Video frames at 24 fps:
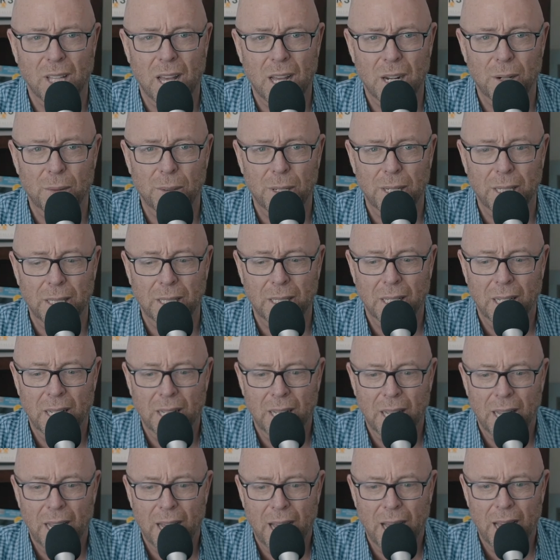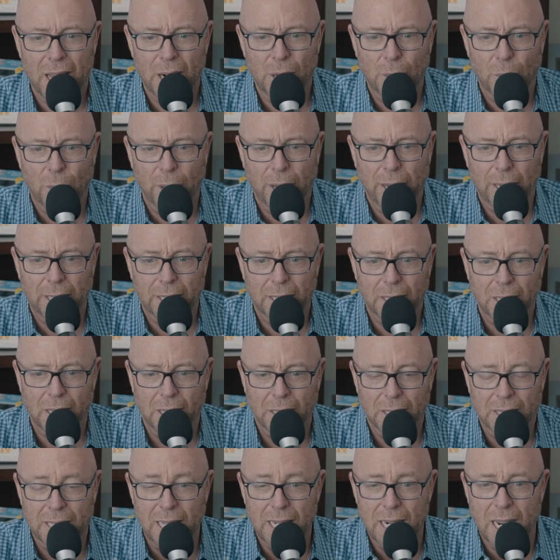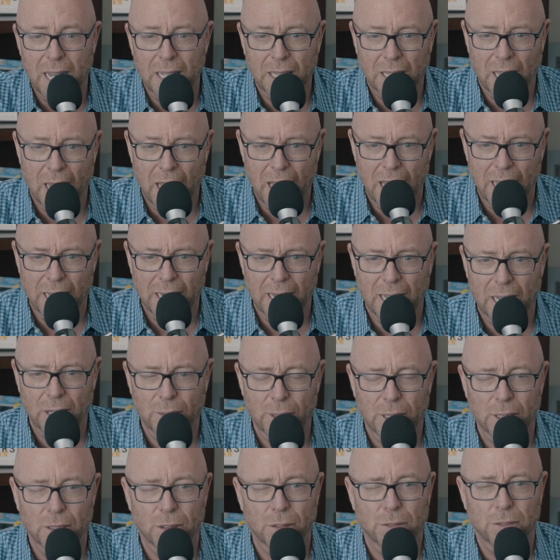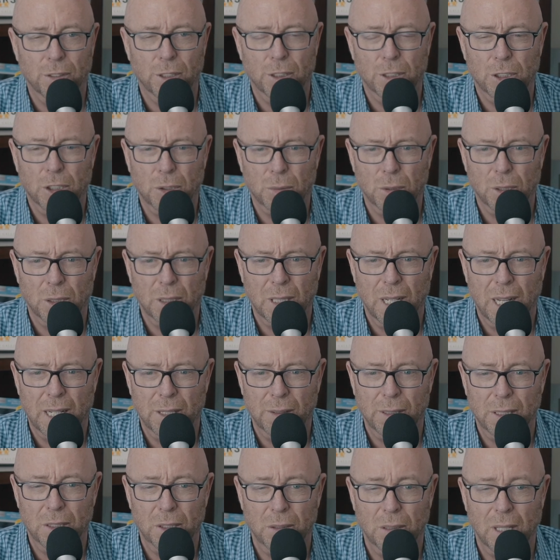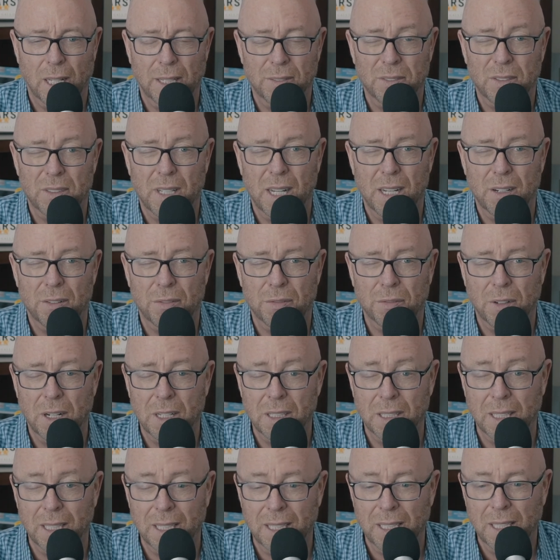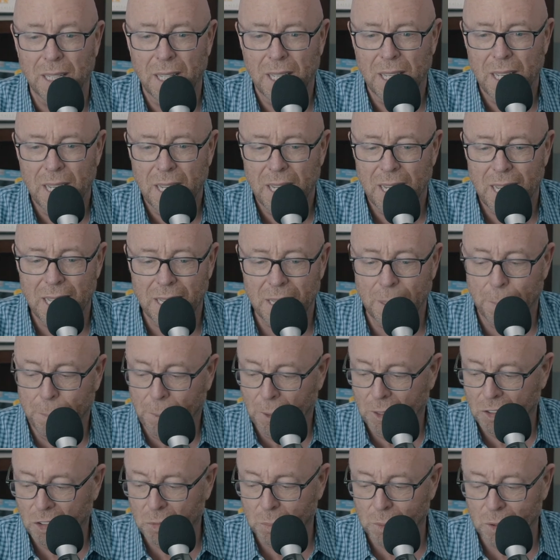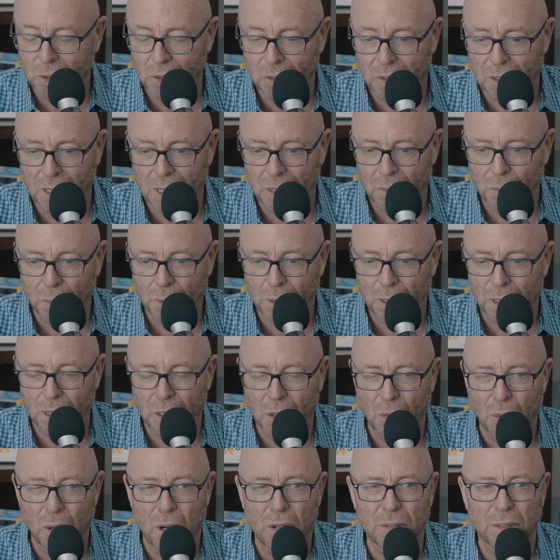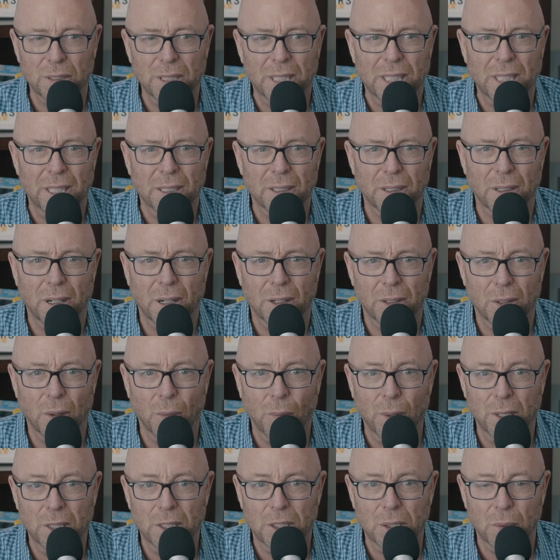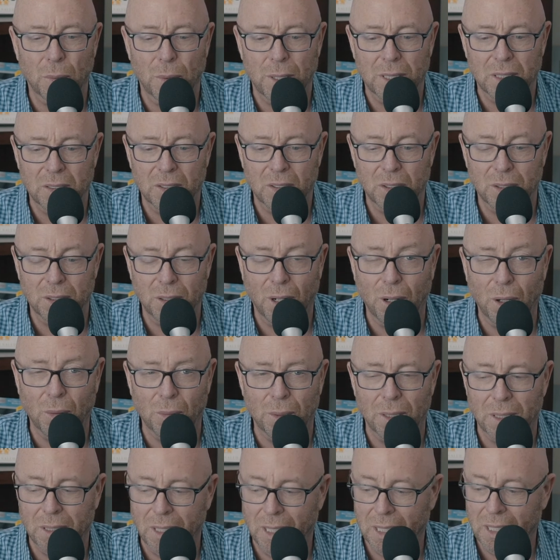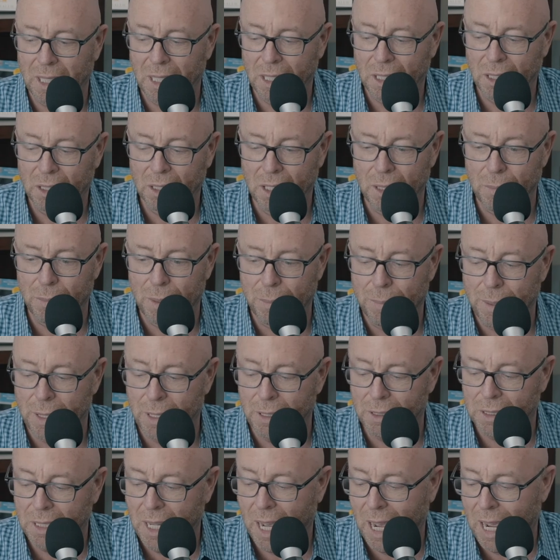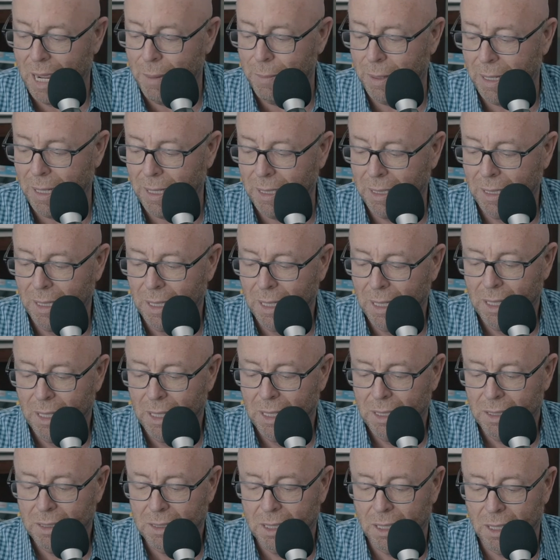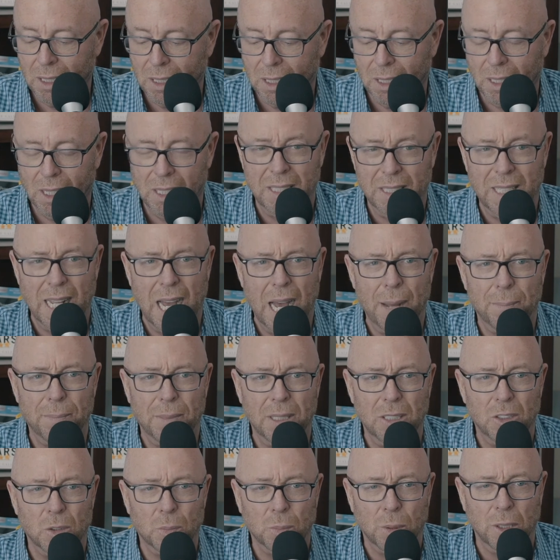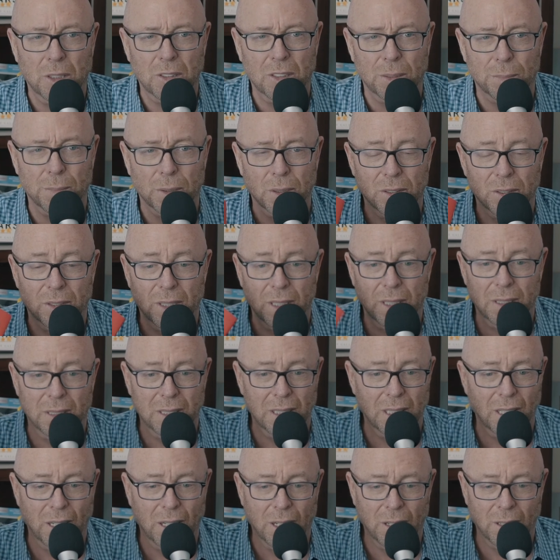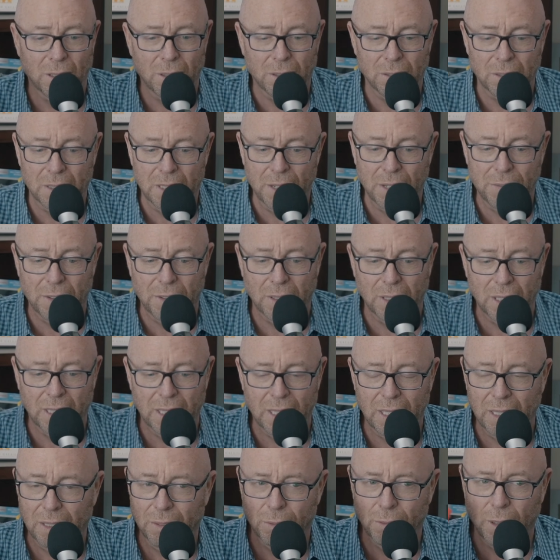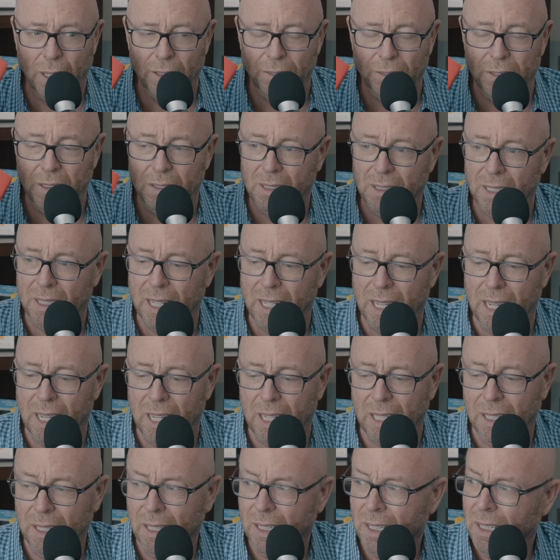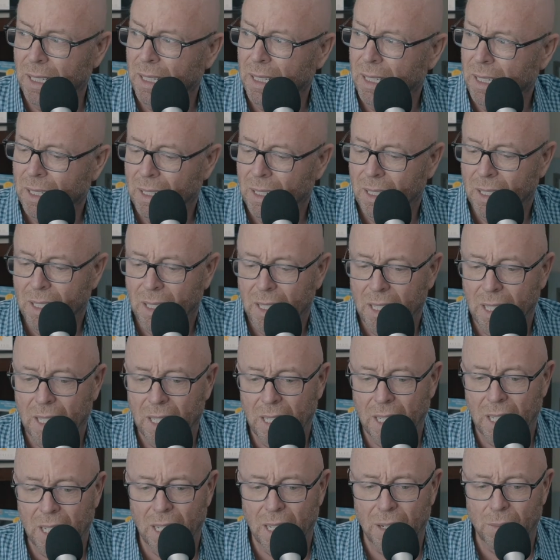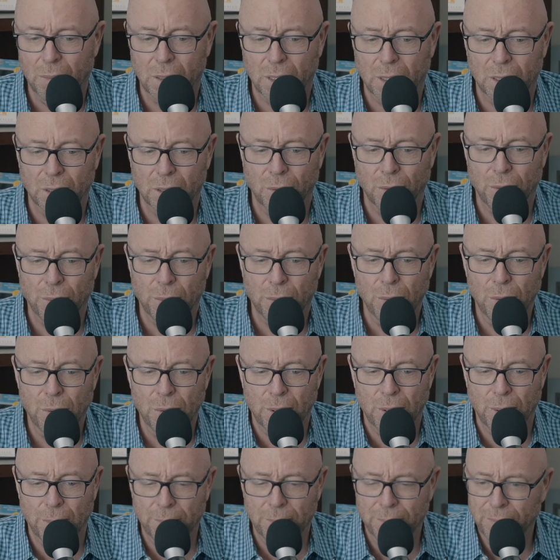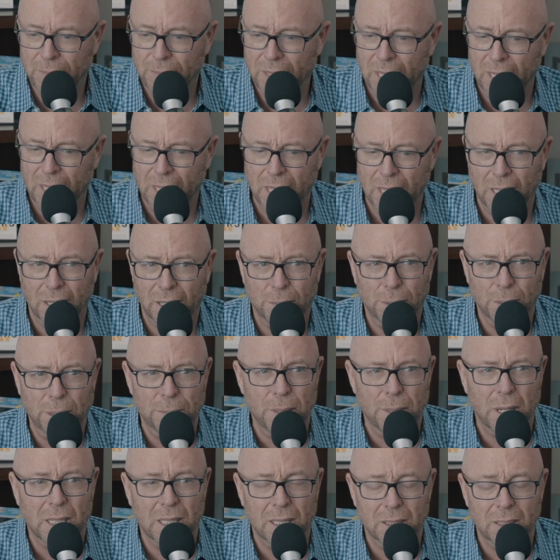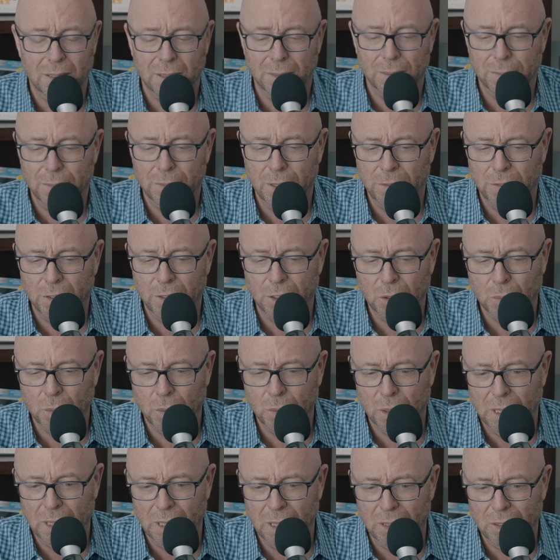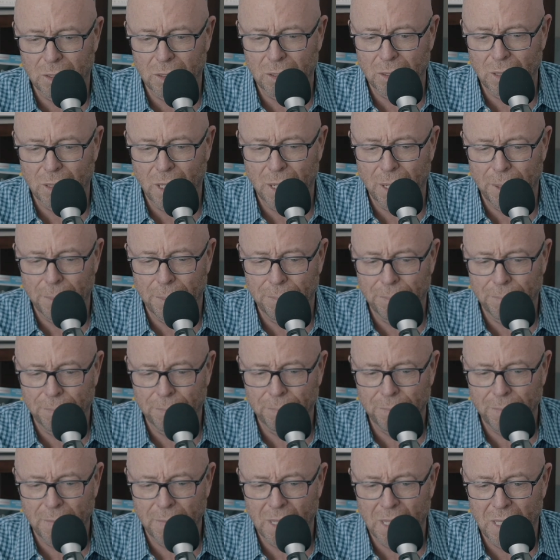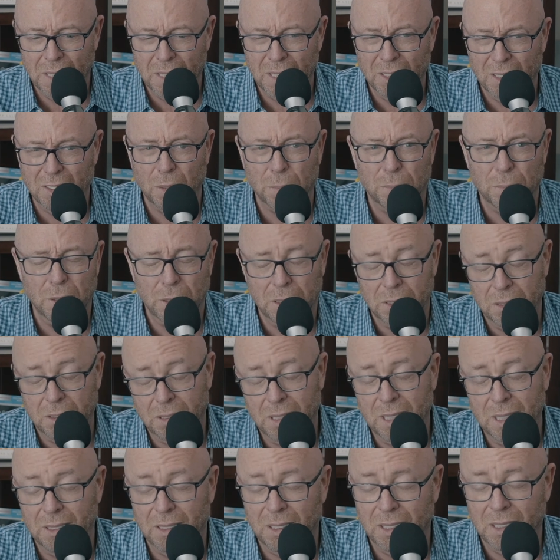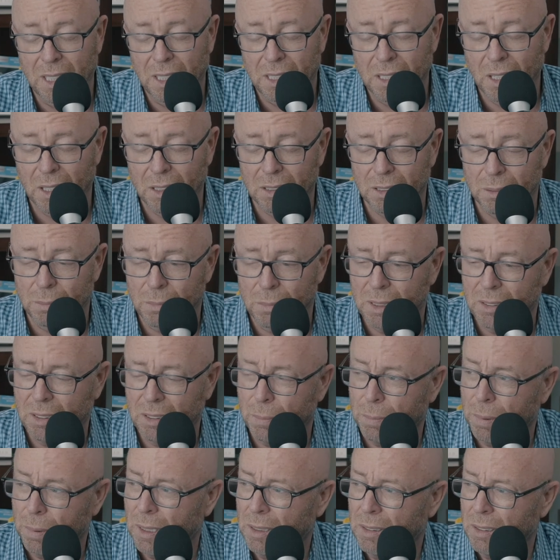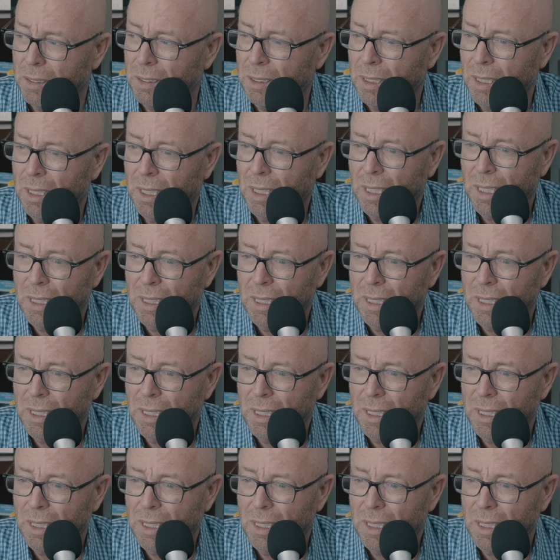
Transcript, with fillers: How do I how do I uh, get online? How do I go virtual? How do I do lifestyle friendly? And the principles that we're going to go over here are the ones you want to start with. Like it couldn't be better timing to adopt these principles that are definitely relevant today. And we're going to go through them in uh, three buckets. The first one is um, discipline. He calls them disciplines.